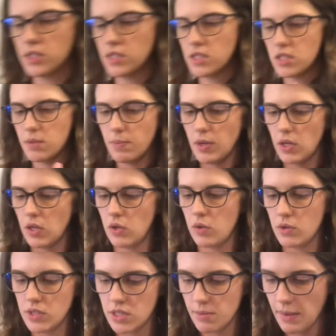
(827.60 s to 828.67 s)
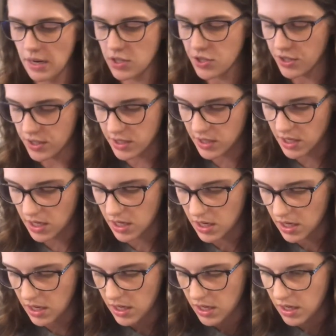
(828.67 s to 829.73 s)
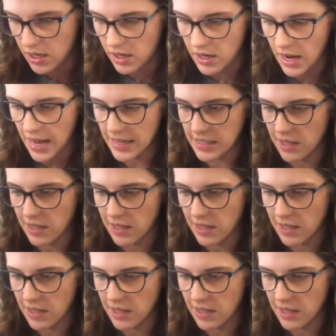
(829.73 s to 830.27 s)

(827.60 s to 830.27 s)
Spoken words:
spoon to make sure it's nice